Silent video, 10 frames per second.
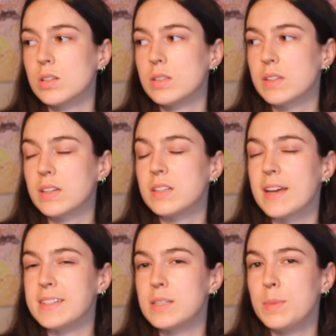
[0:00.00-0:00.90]
it's like
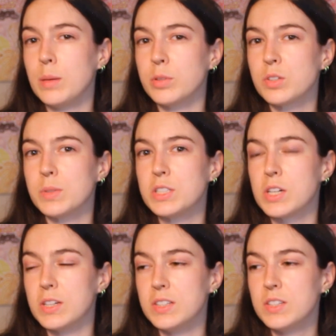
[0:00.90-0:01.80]
nice to be able to
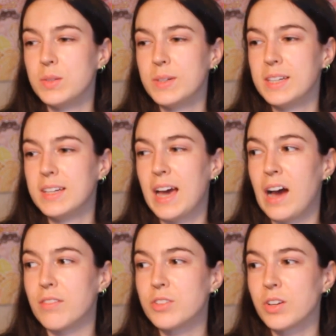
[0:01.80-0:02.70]
return to it
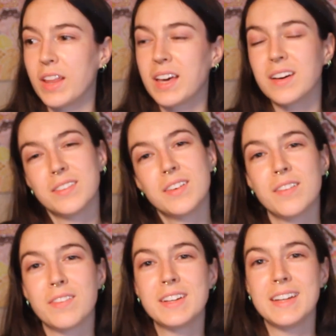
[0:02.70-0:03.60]
after like a
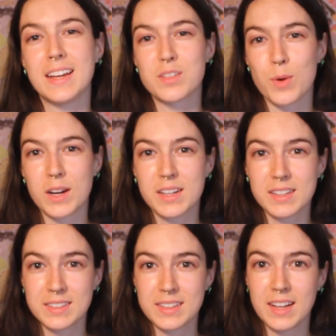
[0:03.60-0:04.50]
fun day's work,
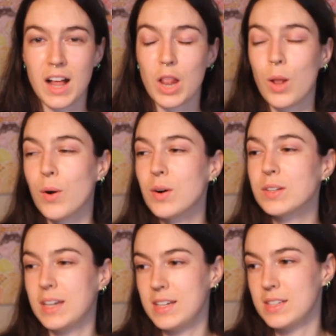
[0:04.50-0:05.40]
a
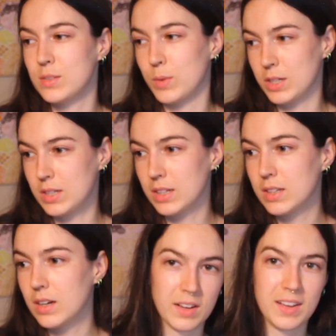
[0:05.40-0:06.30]
long day's work.
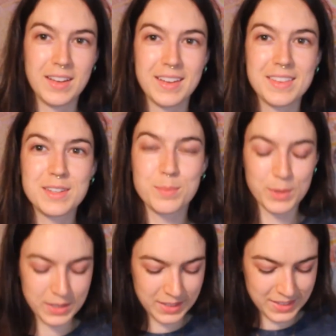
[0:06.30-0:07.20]
In this
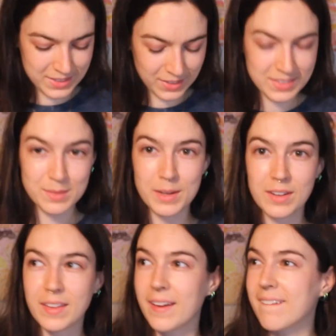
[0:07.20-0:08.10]
book he talks
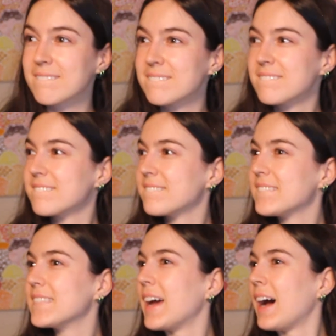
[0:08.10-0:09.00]
about like
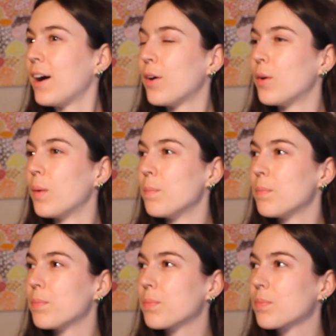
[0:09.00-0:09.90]
how
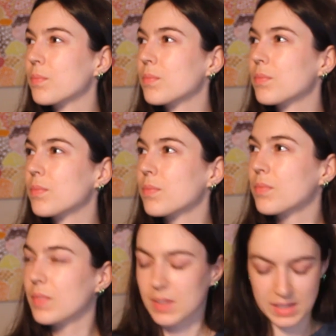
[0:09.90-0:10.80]

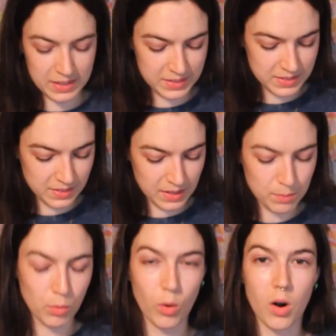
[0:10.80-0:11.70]
this is like
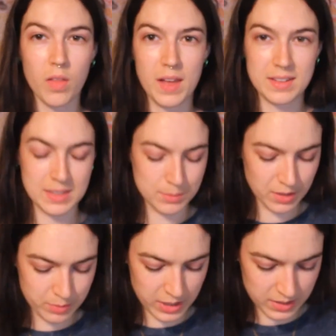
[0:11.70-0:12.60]
more on that same
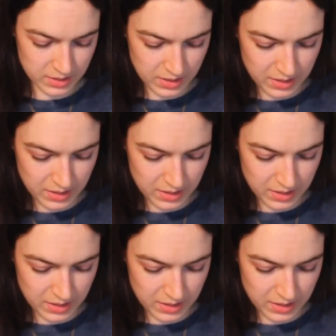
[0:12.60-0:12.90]
subject.